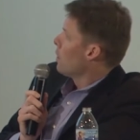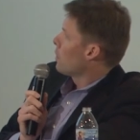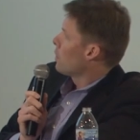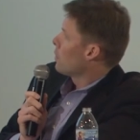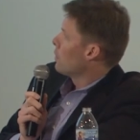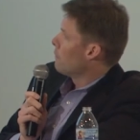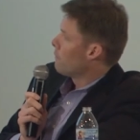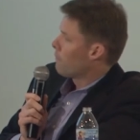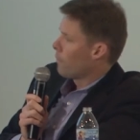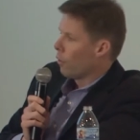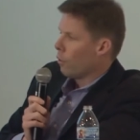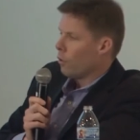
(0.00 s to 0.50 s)

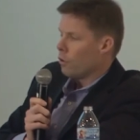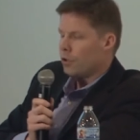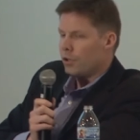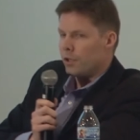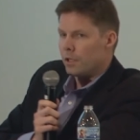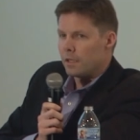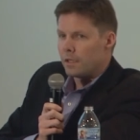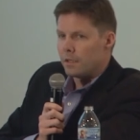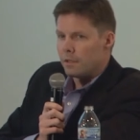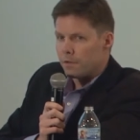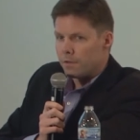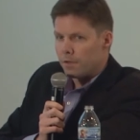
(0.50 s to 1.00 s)

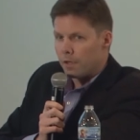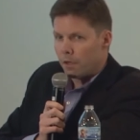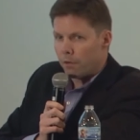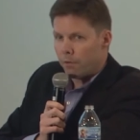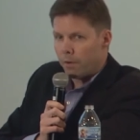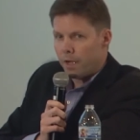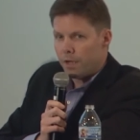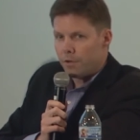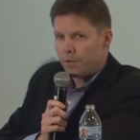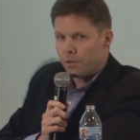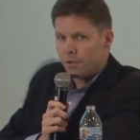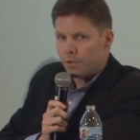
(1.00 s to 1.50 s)
Conversion
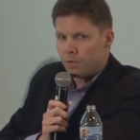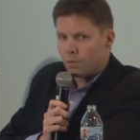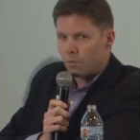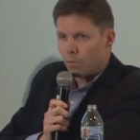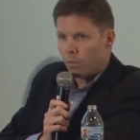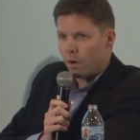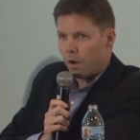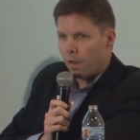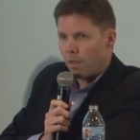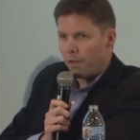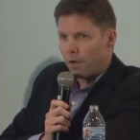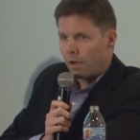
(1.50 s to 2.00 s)
considerations,
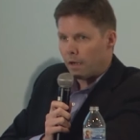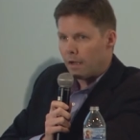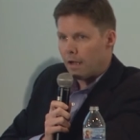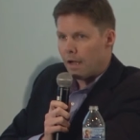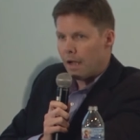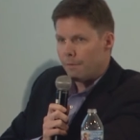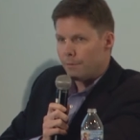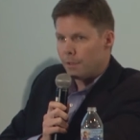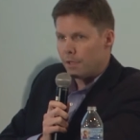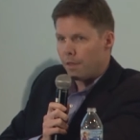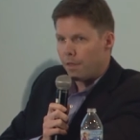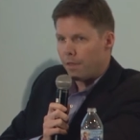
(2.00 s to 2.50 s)
one of the
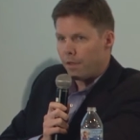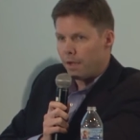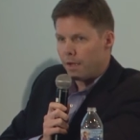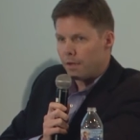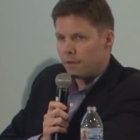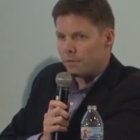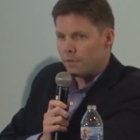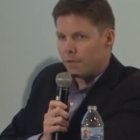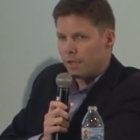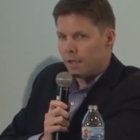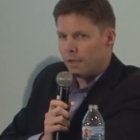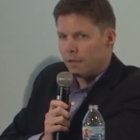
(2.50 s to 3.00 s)
common
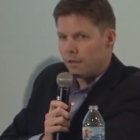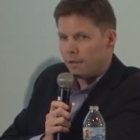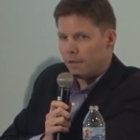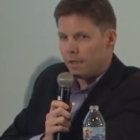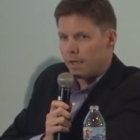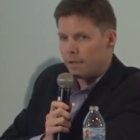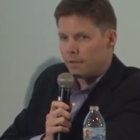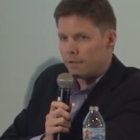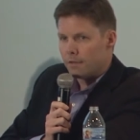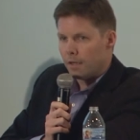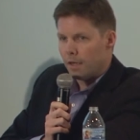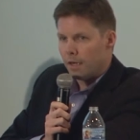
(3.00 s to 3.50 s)
things that,
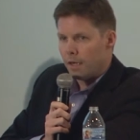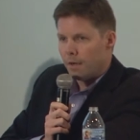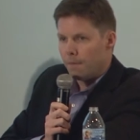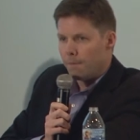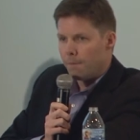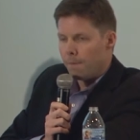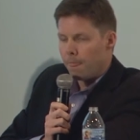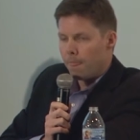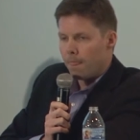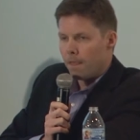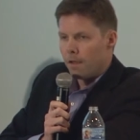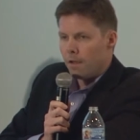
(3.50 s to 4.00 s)
that uh,
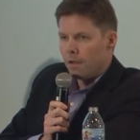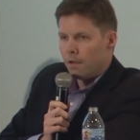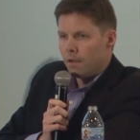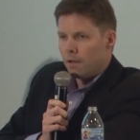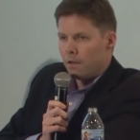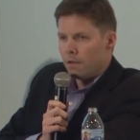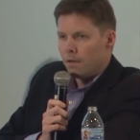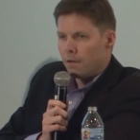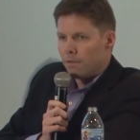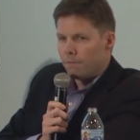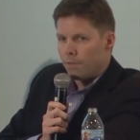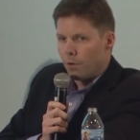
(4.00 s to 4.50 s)

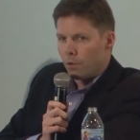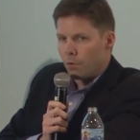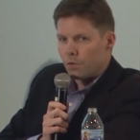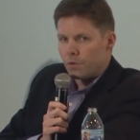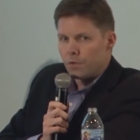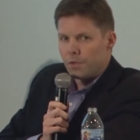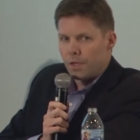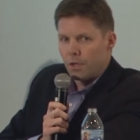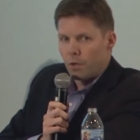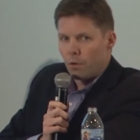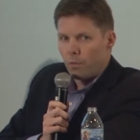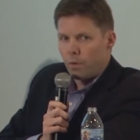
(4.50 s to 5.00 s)
folks
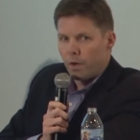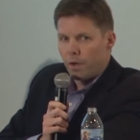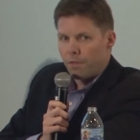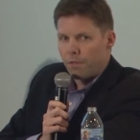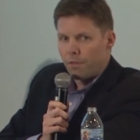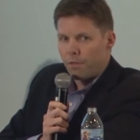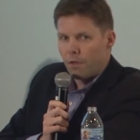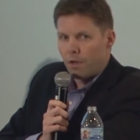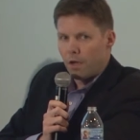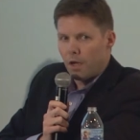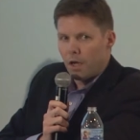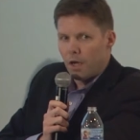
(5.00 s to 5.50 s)
deal
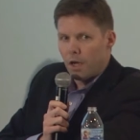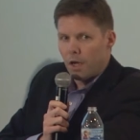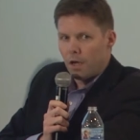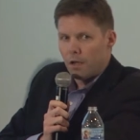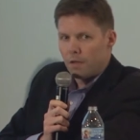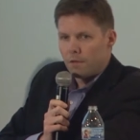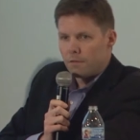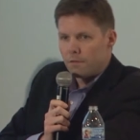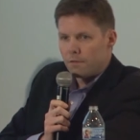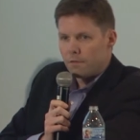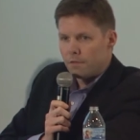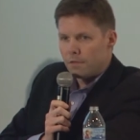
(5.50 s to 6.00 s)
with
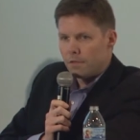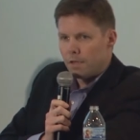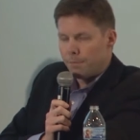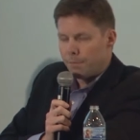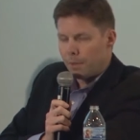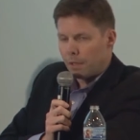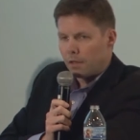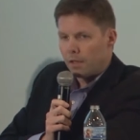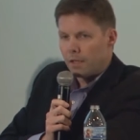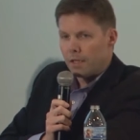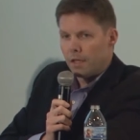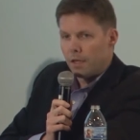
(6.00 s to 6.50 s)
uh,
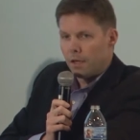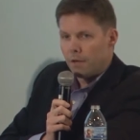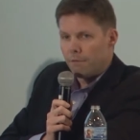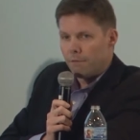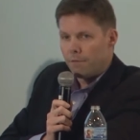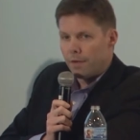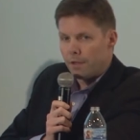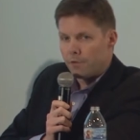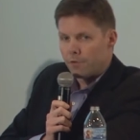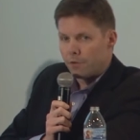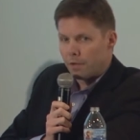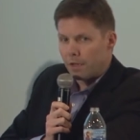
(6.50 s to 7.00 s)
typically in a
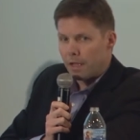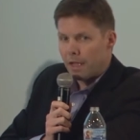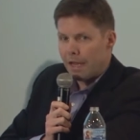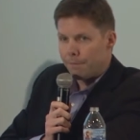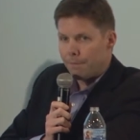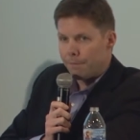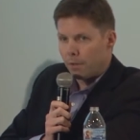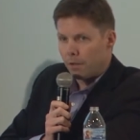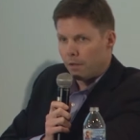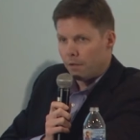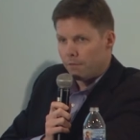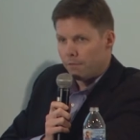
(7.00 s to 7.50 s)
venture
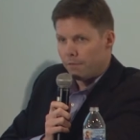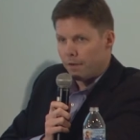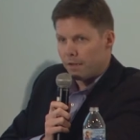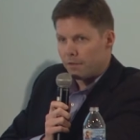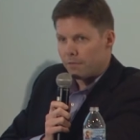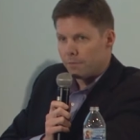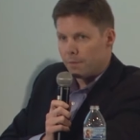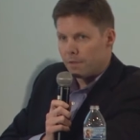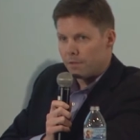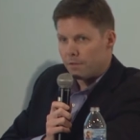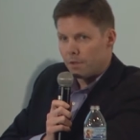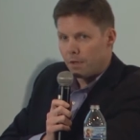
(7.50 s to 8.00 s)
capital
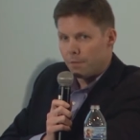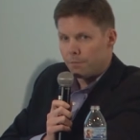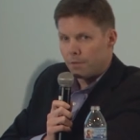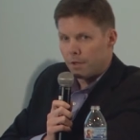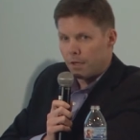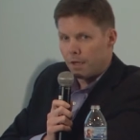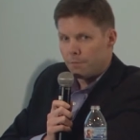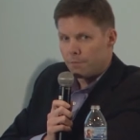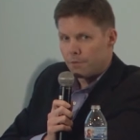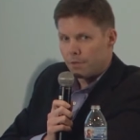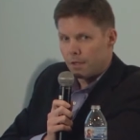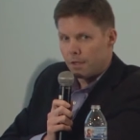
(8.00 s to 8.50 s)
investment,
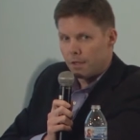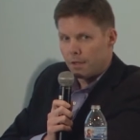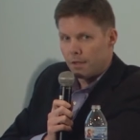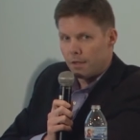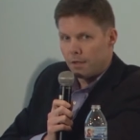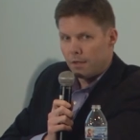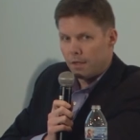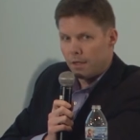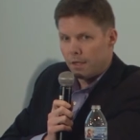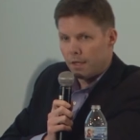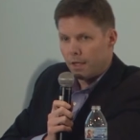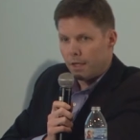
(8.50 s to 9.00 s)
sometimes in
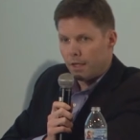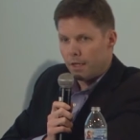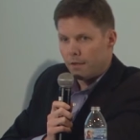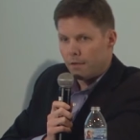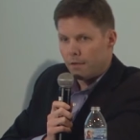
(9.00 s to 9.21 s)
a in